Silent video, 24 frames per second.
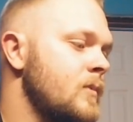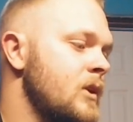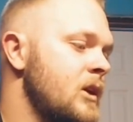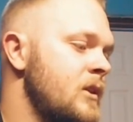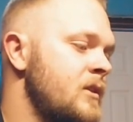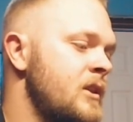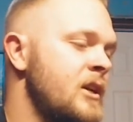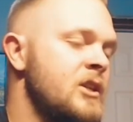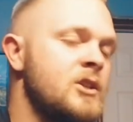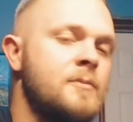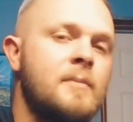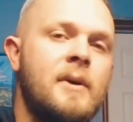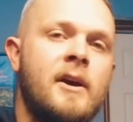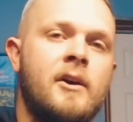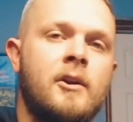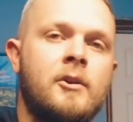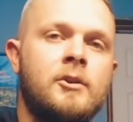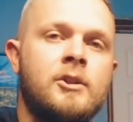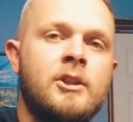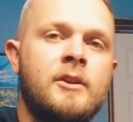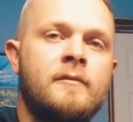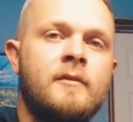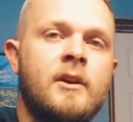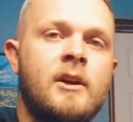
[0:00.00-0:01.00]
that's about
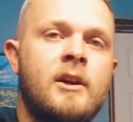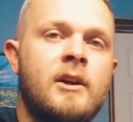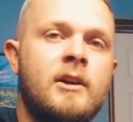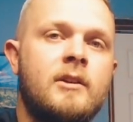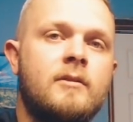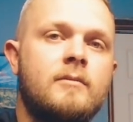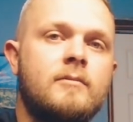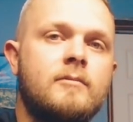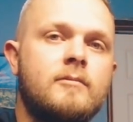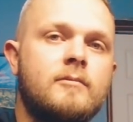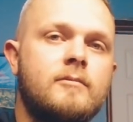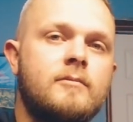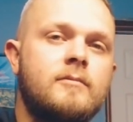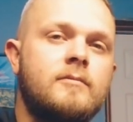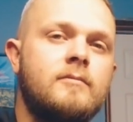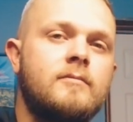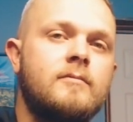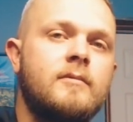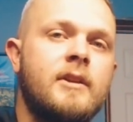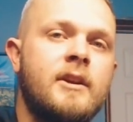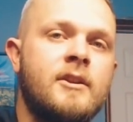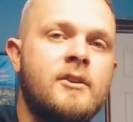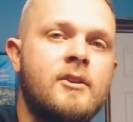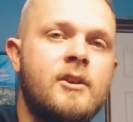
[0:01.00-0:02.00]
all I've got.
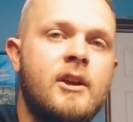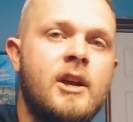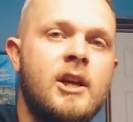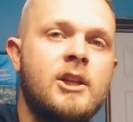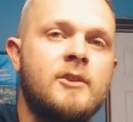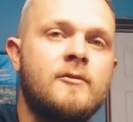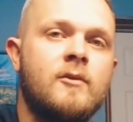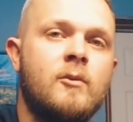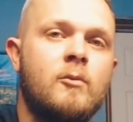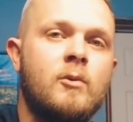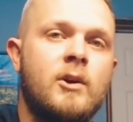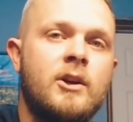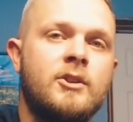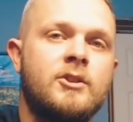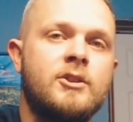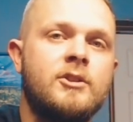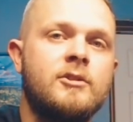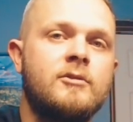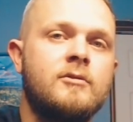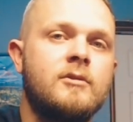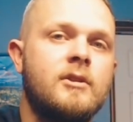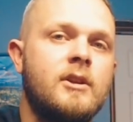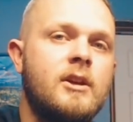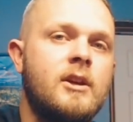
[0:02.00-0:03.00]
Thank you guys for
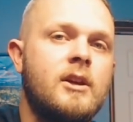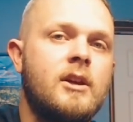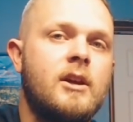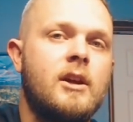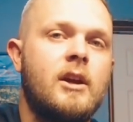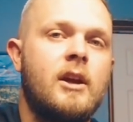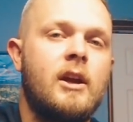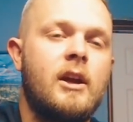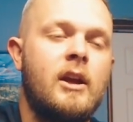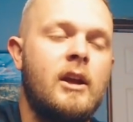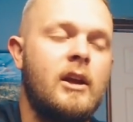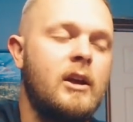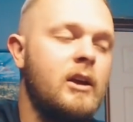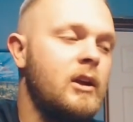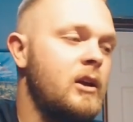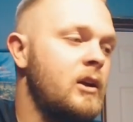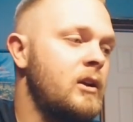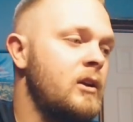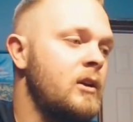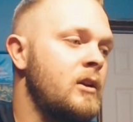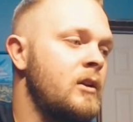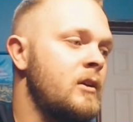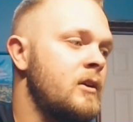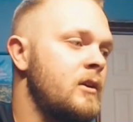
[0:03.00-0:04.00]
watching,
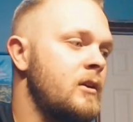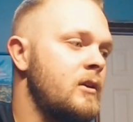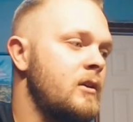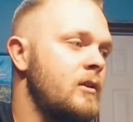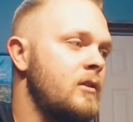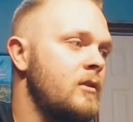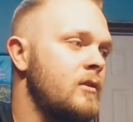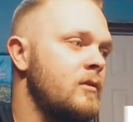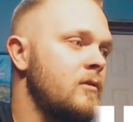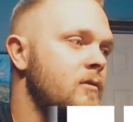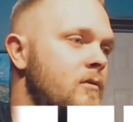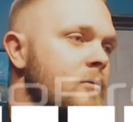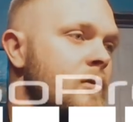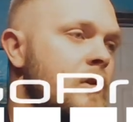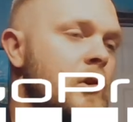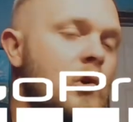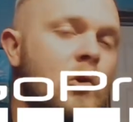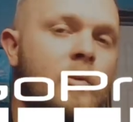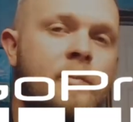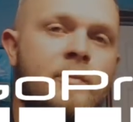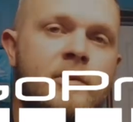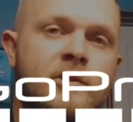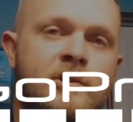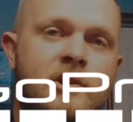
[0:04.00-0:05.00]
and
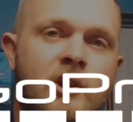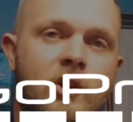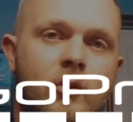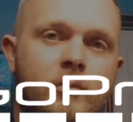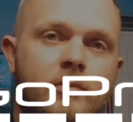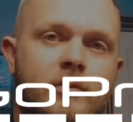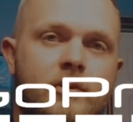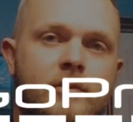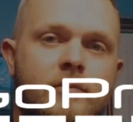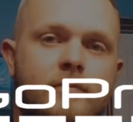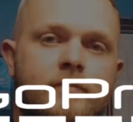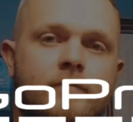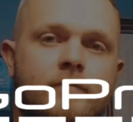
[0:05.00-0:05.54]
hope this helps.